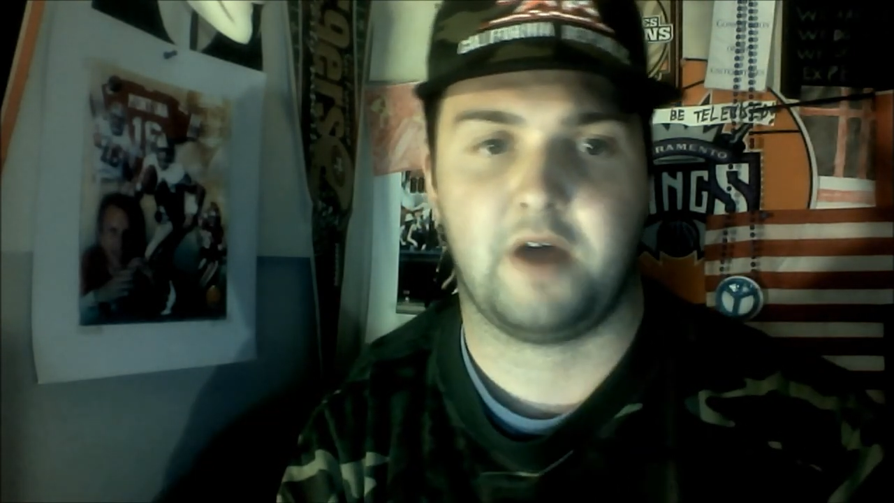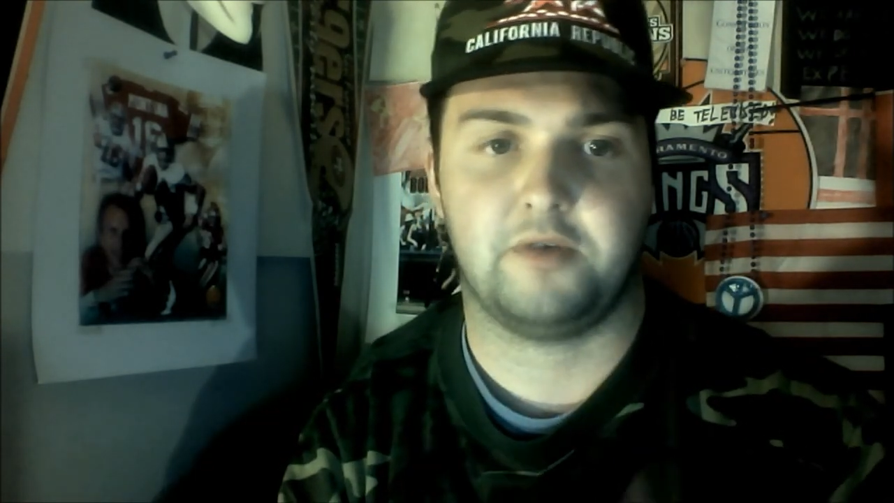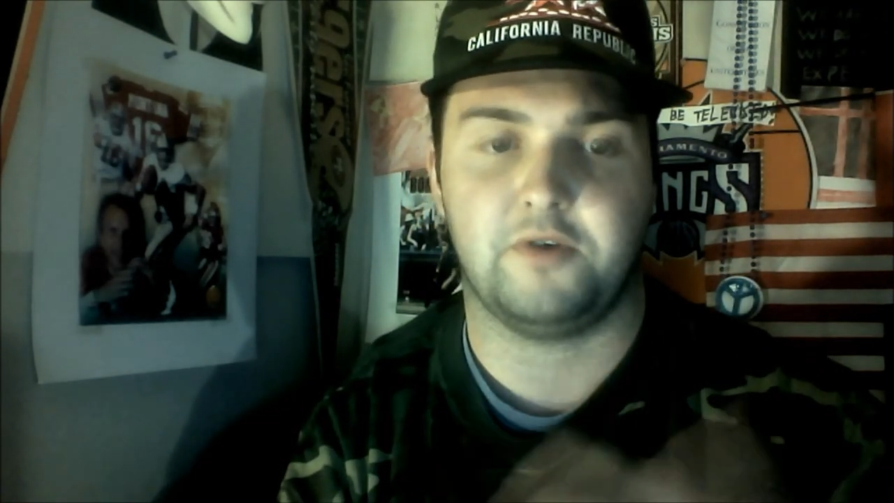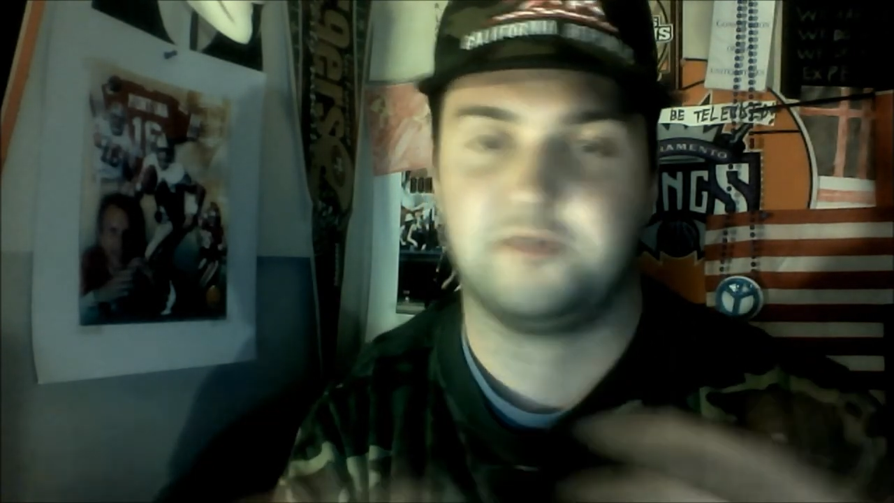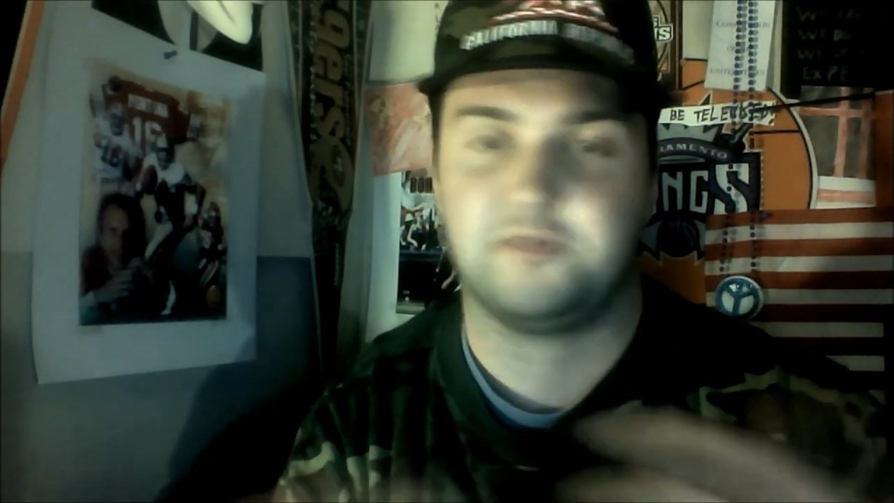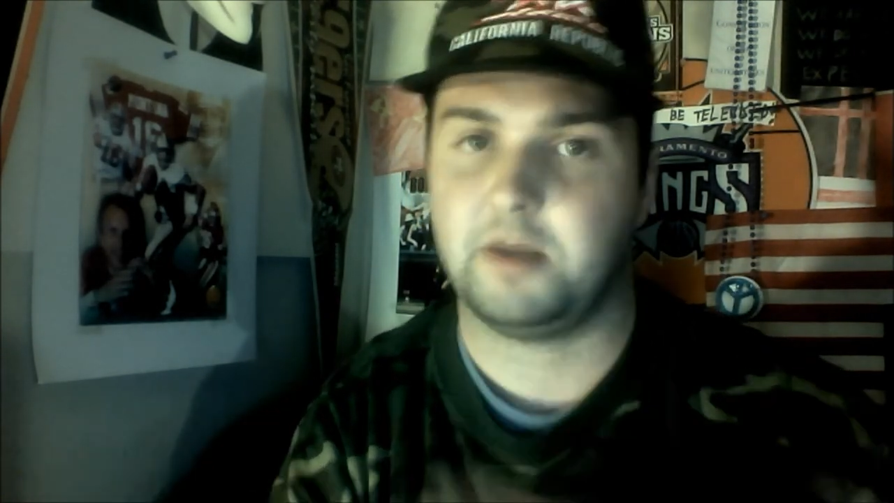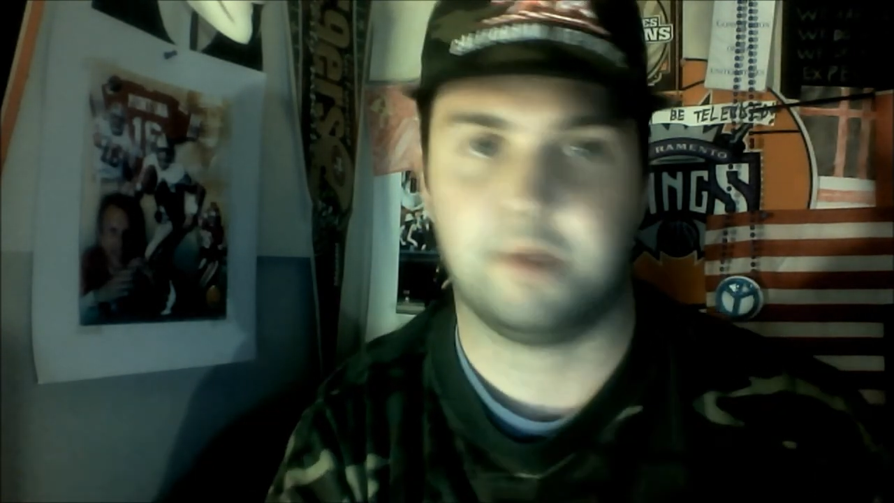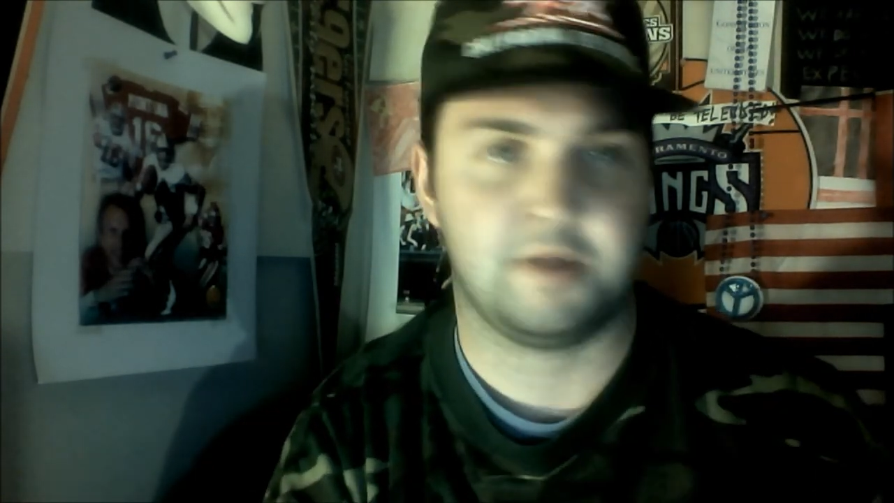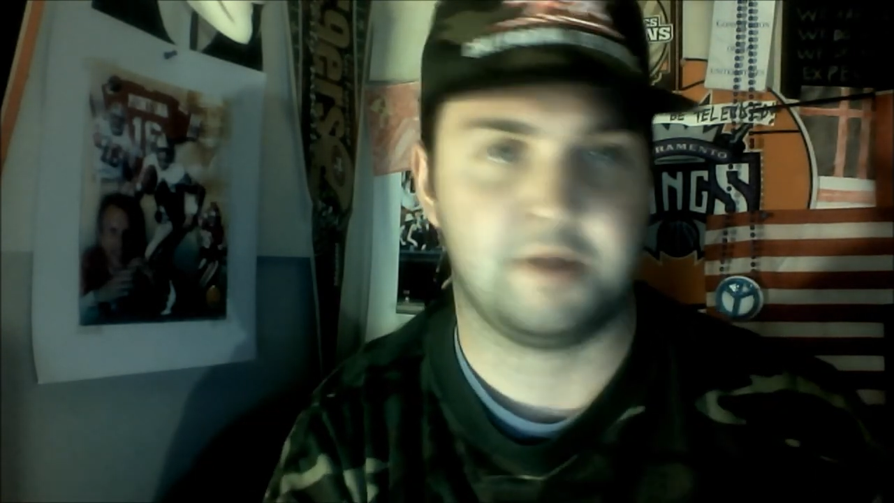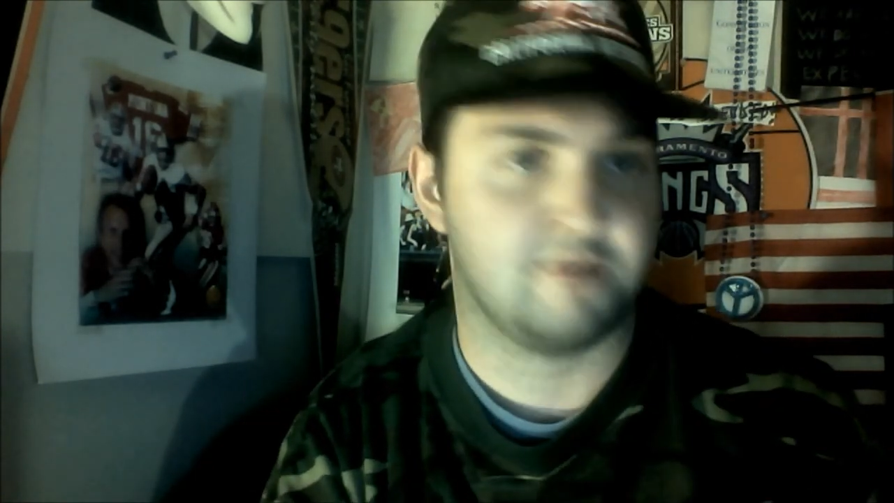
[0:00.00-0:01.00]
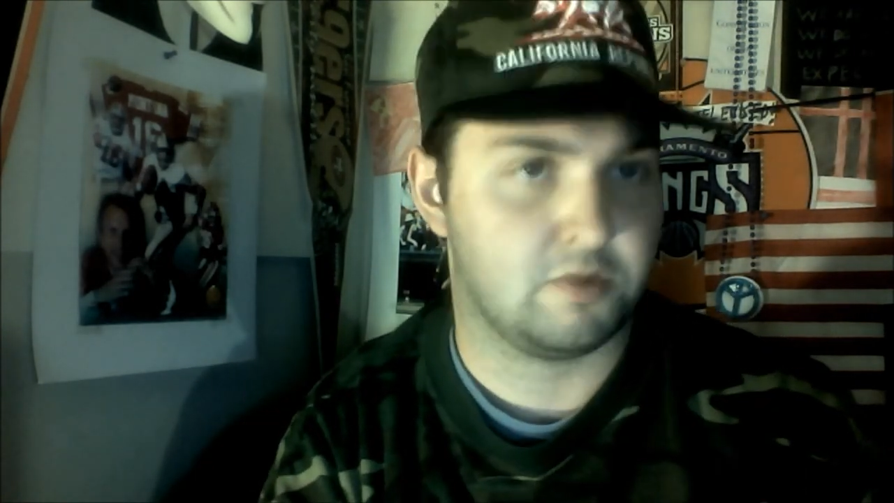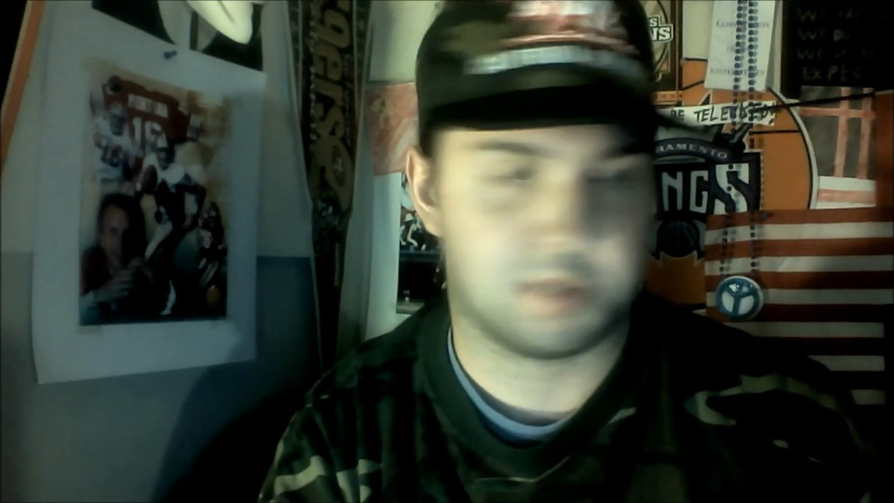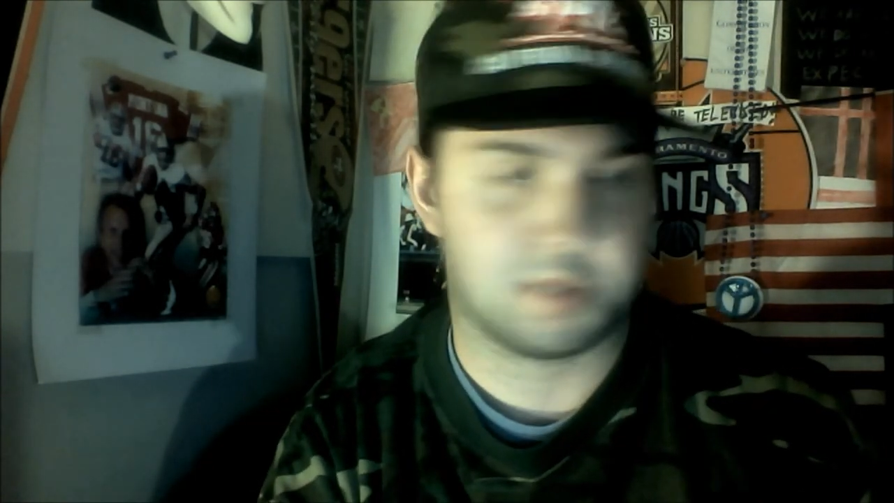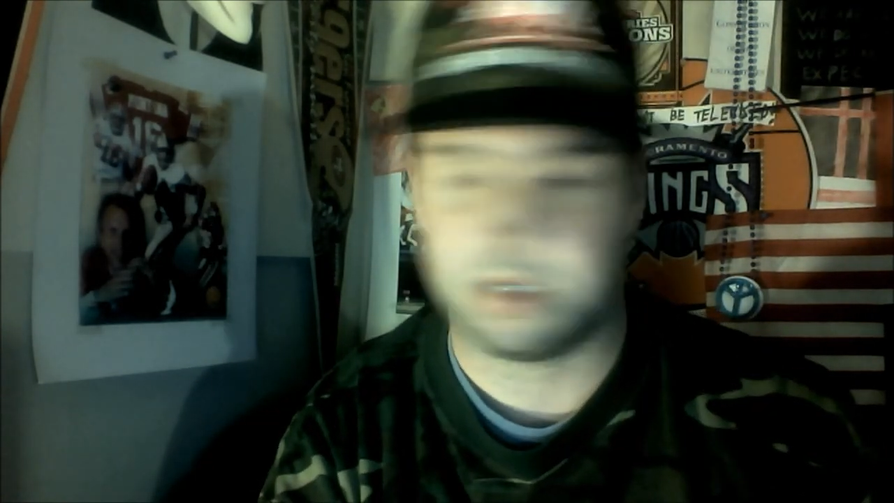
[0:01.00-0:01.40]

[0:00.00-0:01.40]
I don't know if Timothy Phelps